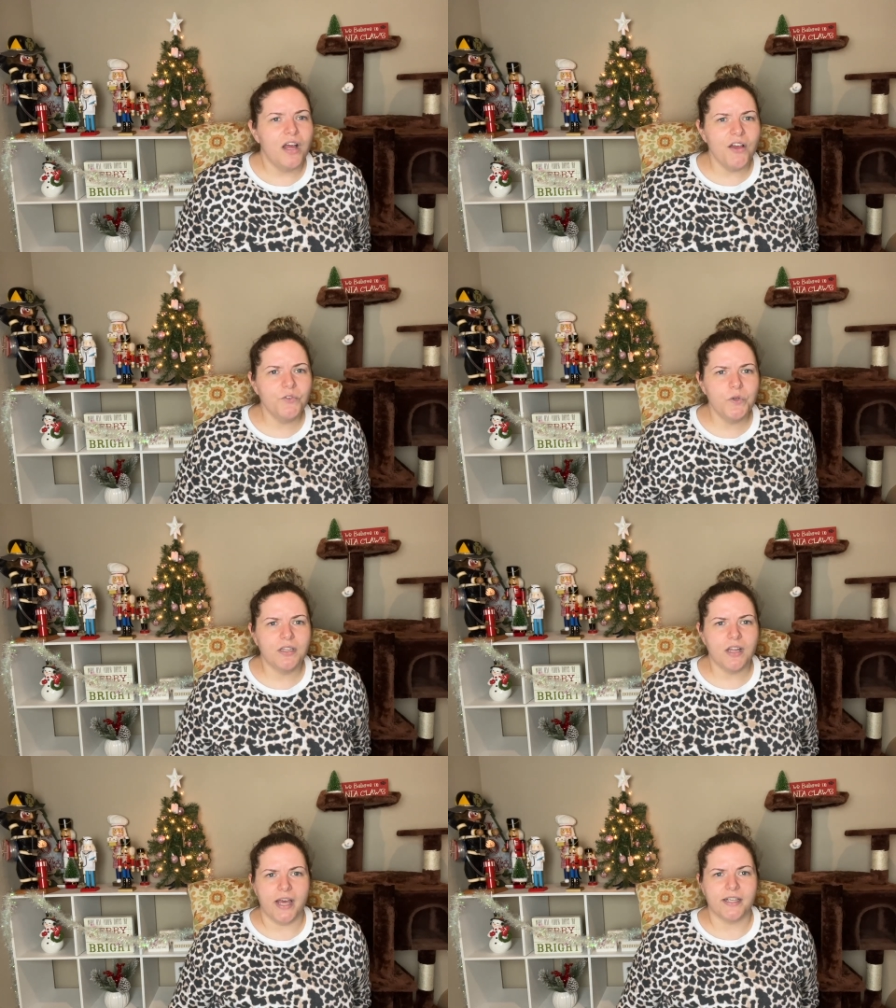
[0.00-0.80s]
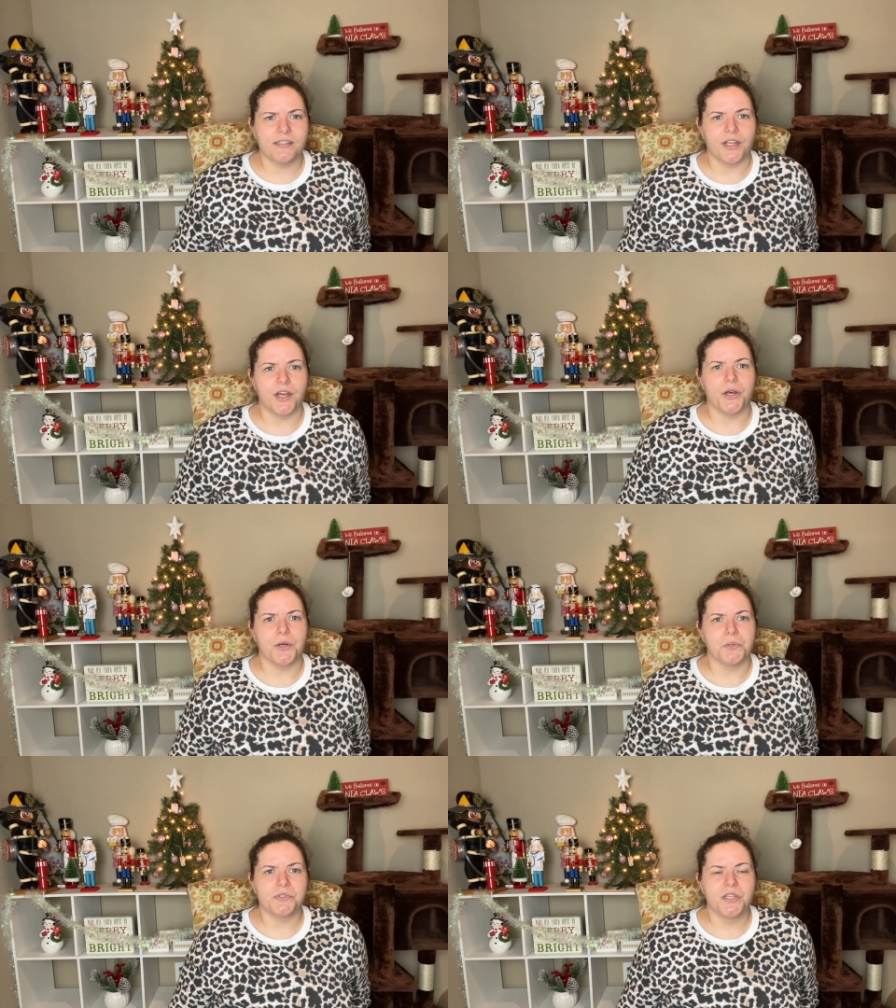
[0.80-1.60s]
Everyone likes
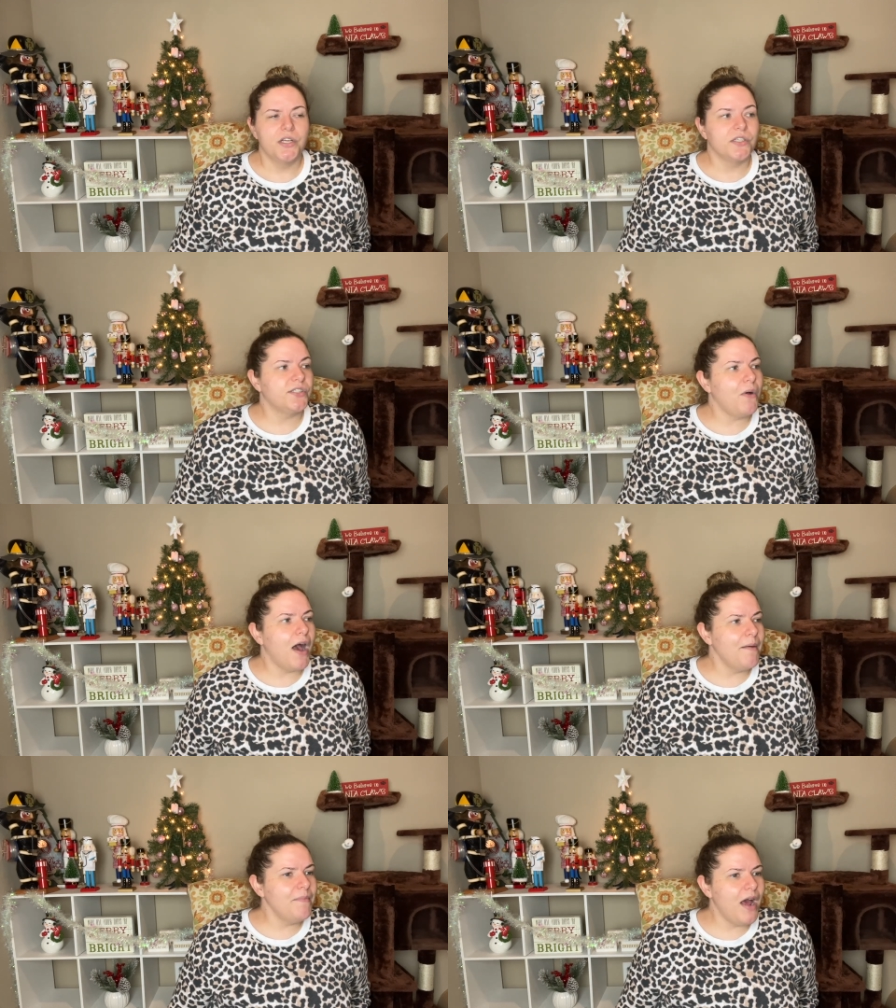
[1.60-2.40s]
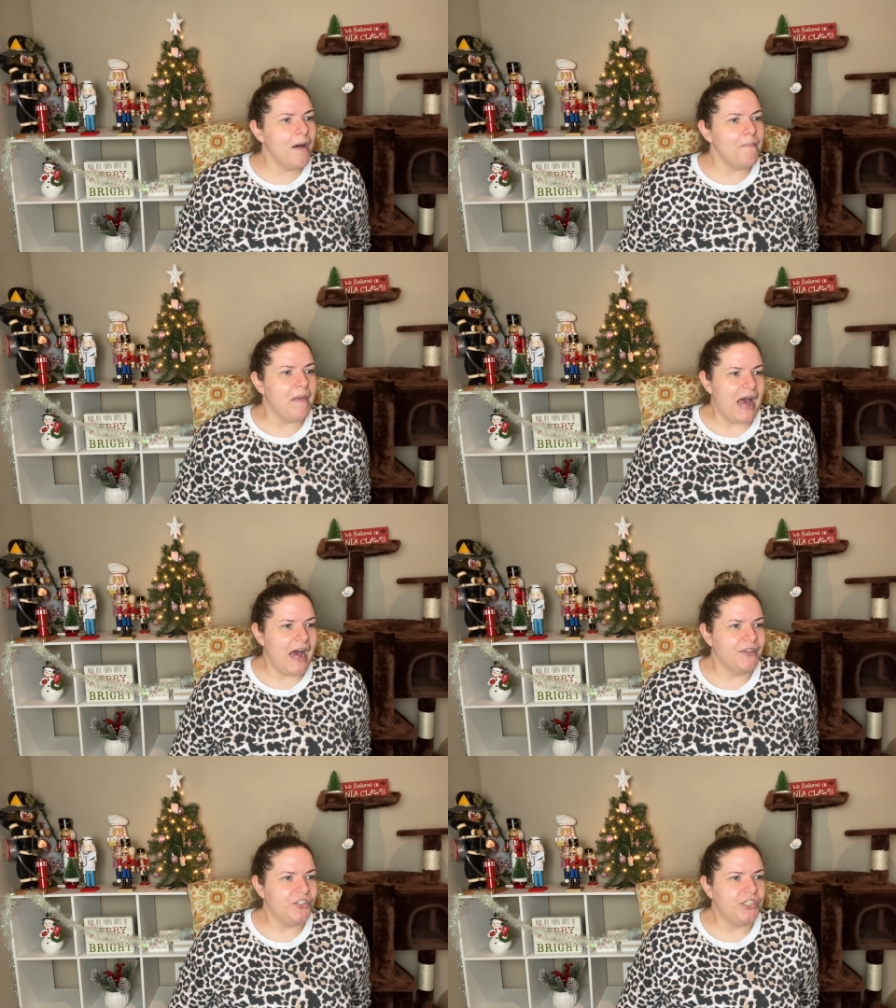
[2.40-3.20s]
those. So I'm not
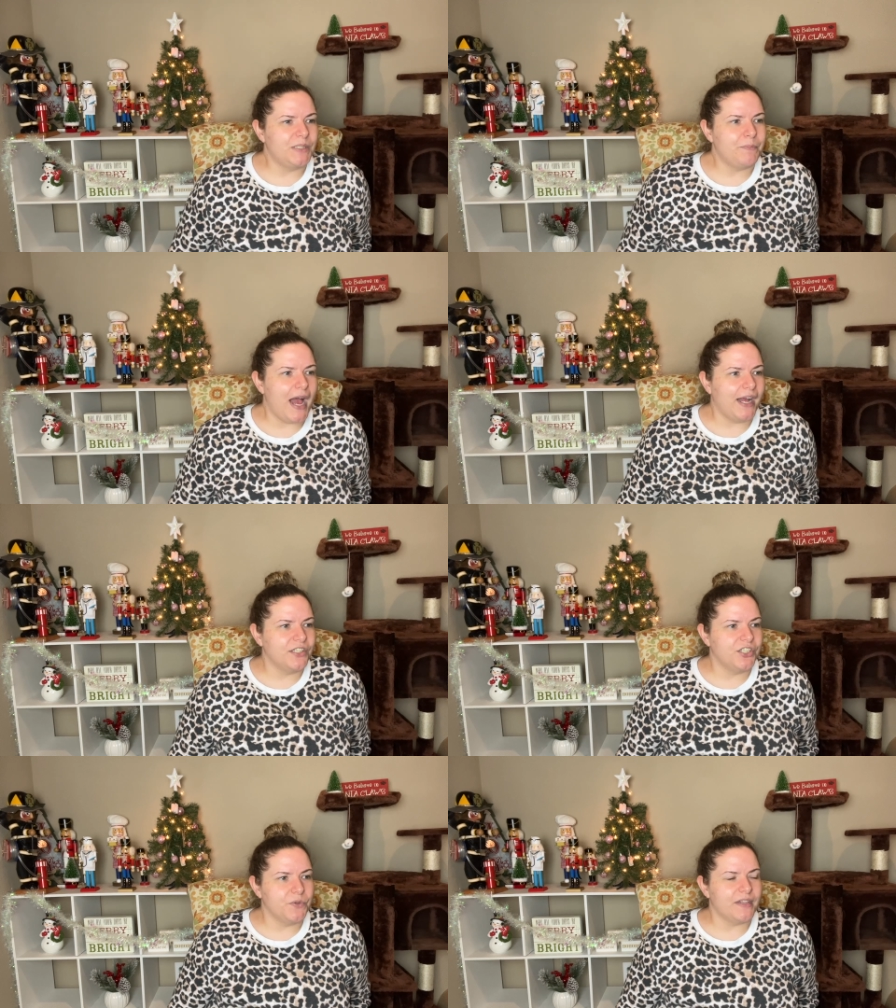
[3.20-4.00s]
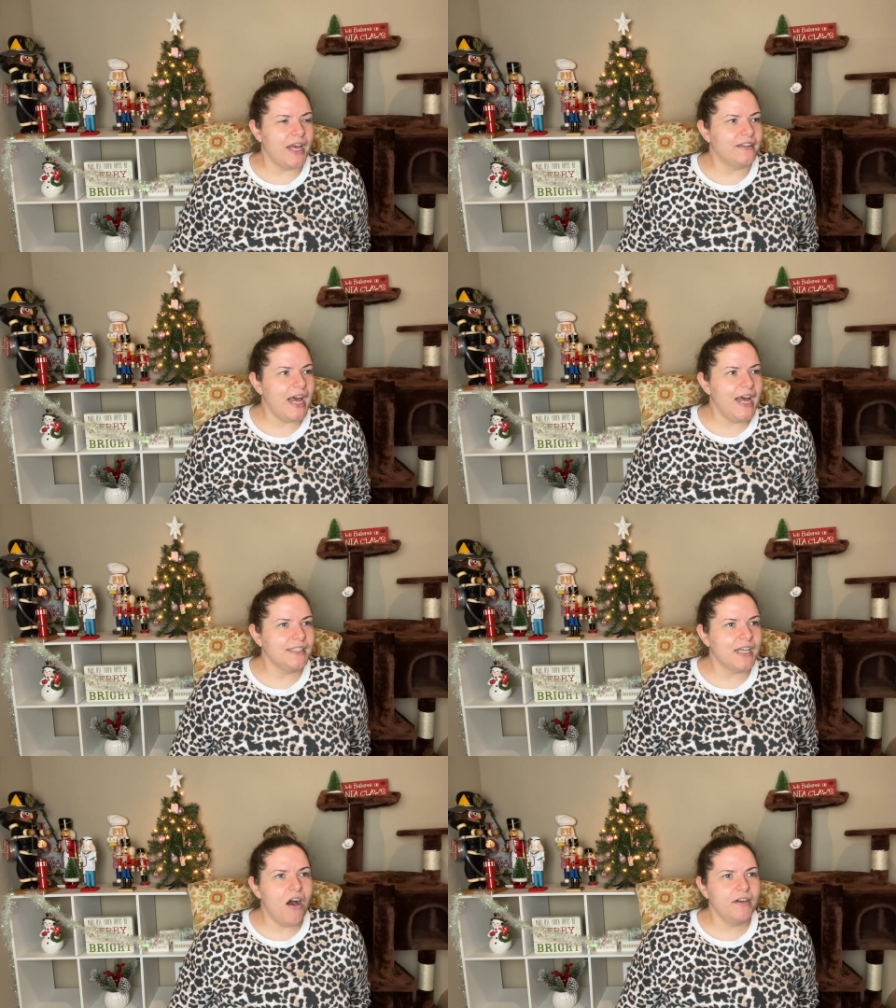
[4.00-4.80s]
mad that she's back to doing that.
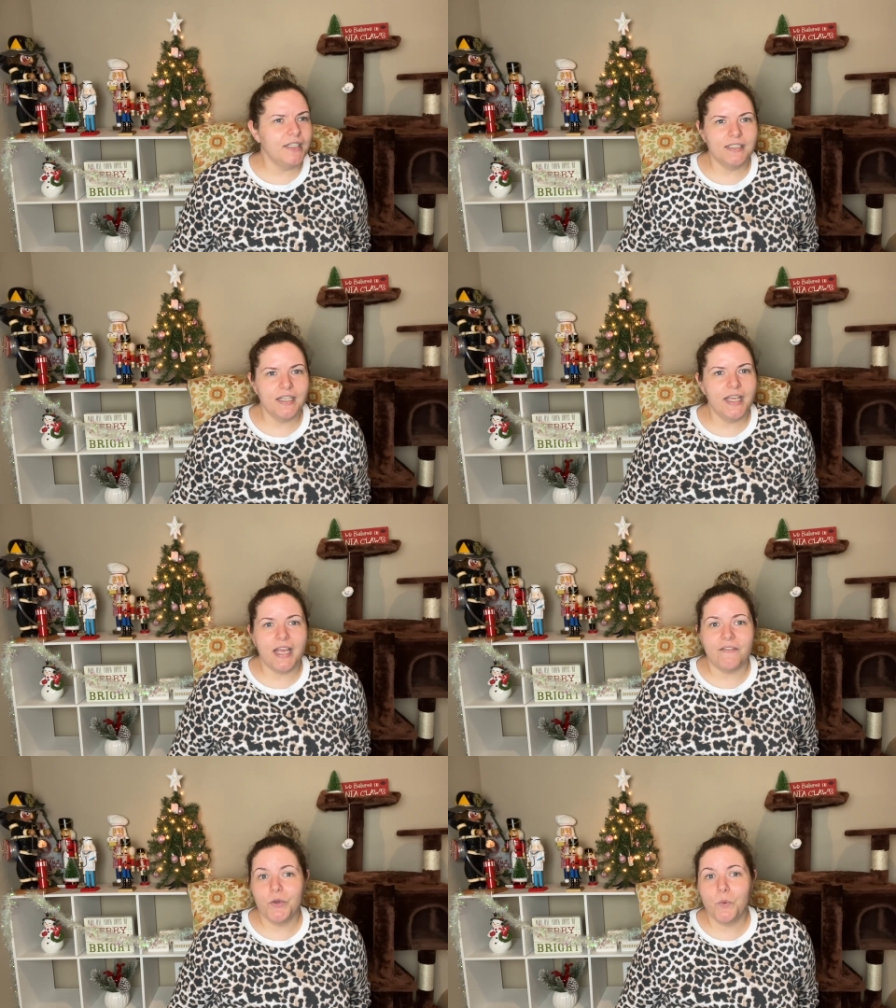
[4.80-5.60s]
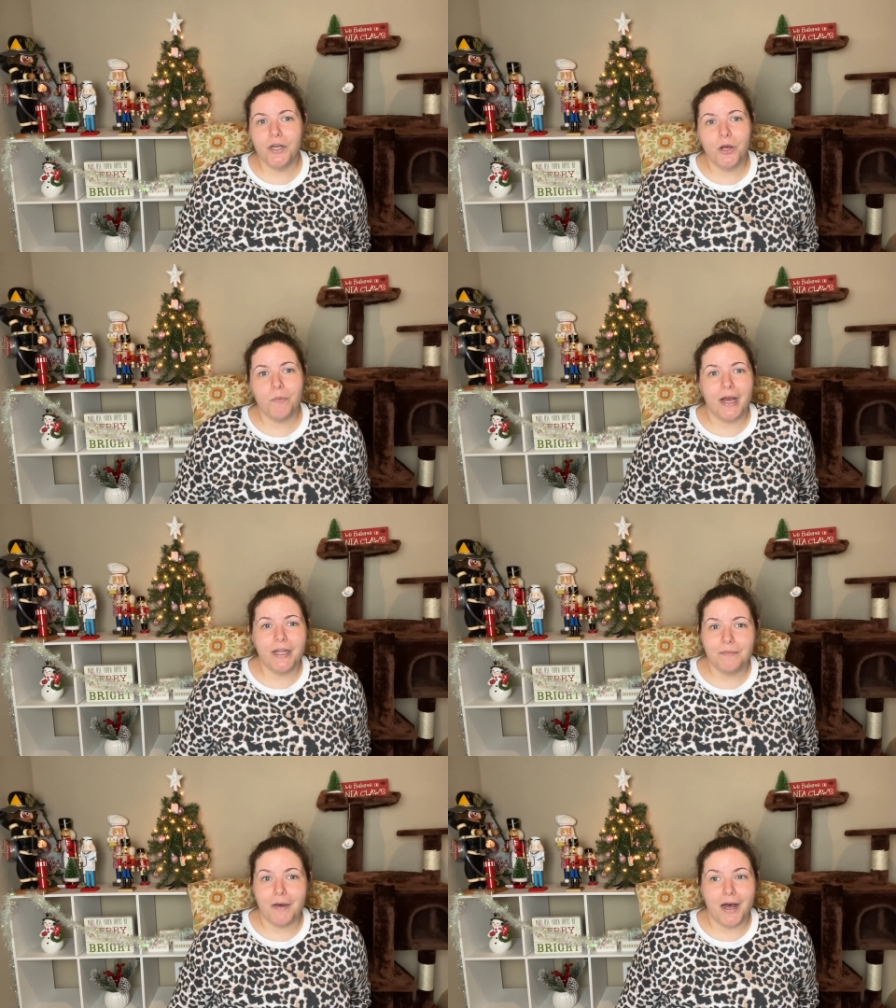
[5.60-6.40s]
That's honestly, if you want to know
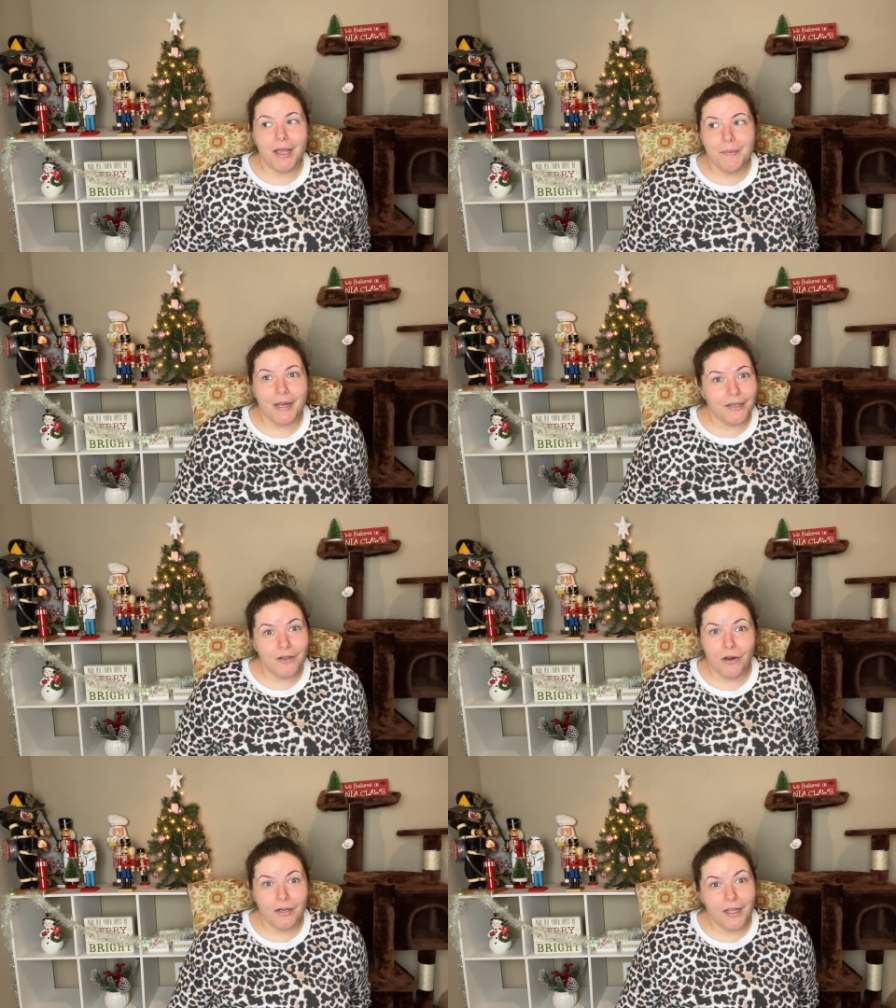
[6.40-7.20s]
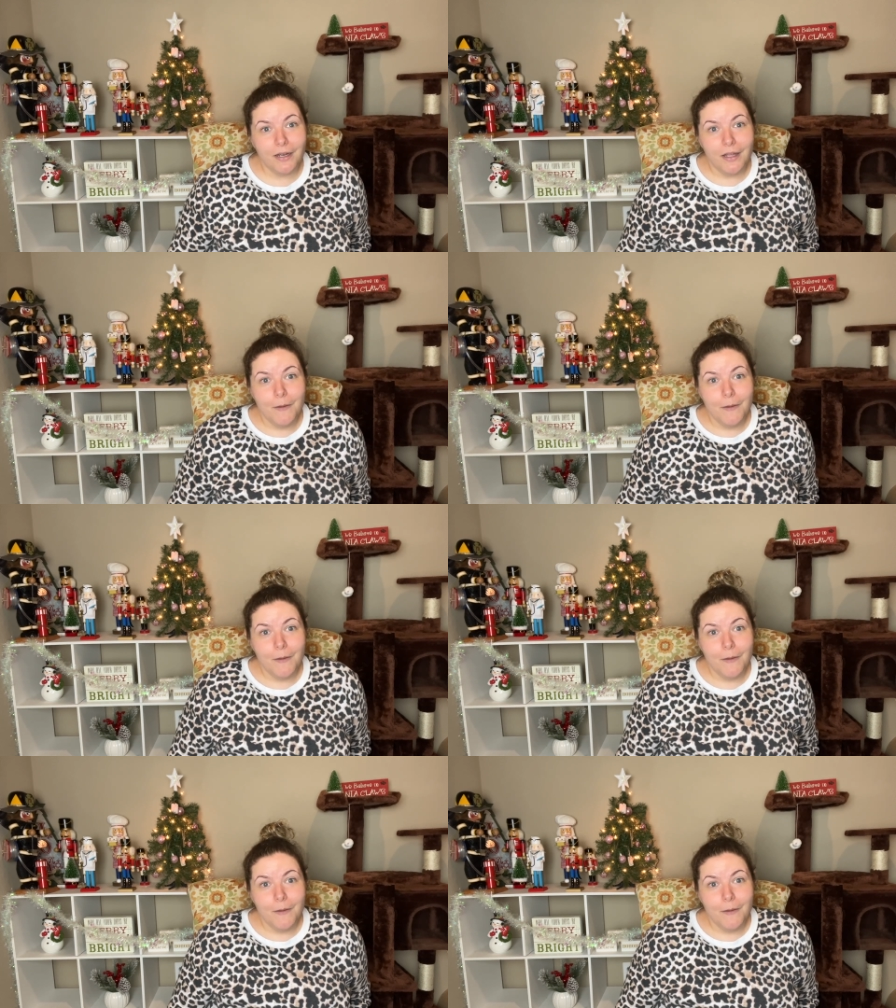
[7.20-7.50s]
my my opinion on it,